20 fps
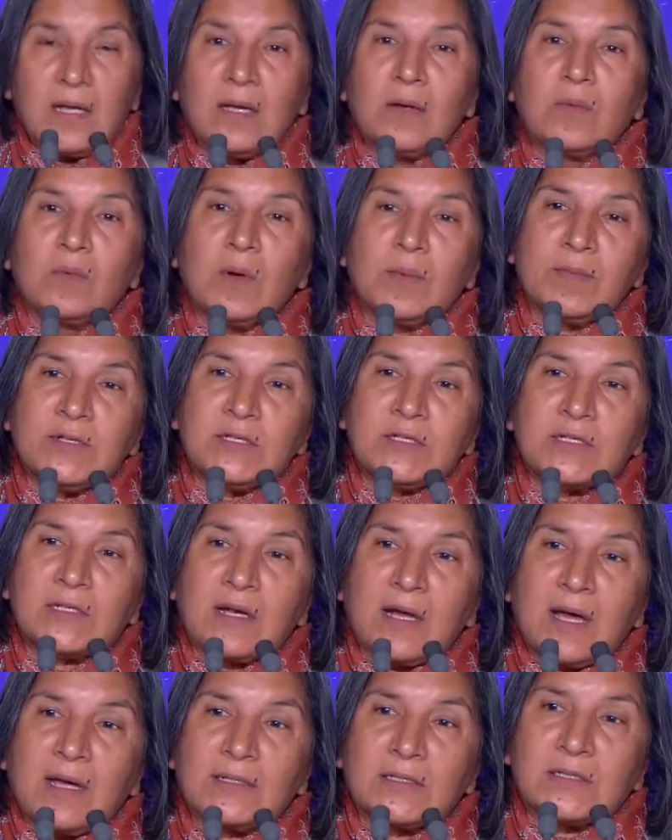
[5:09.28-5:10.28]
women's
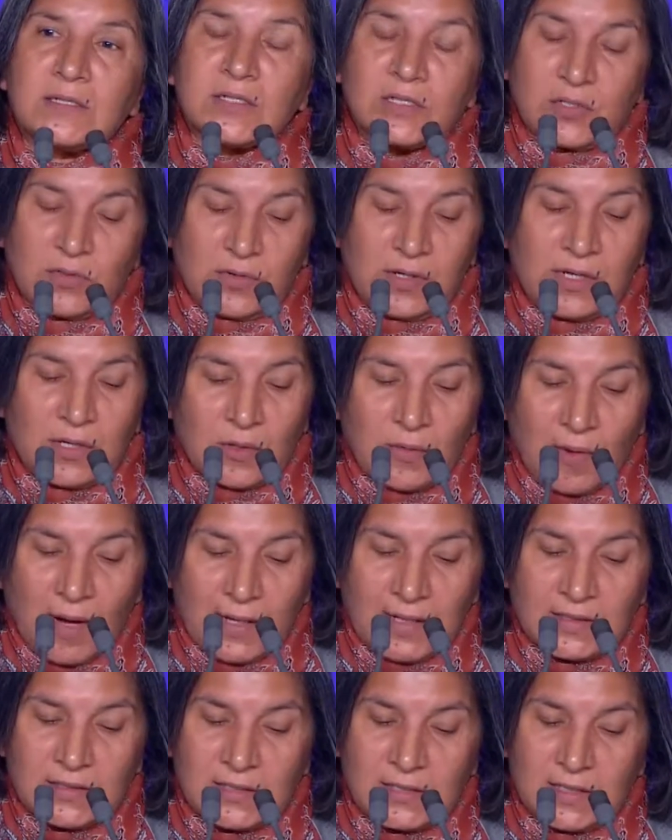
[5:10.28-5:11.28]
rights to
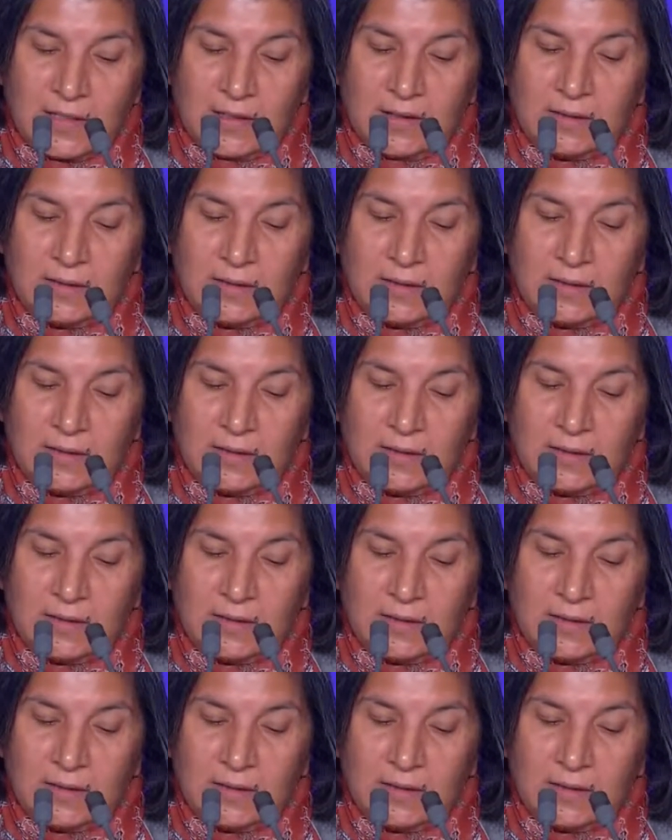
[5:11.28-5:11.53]
equality,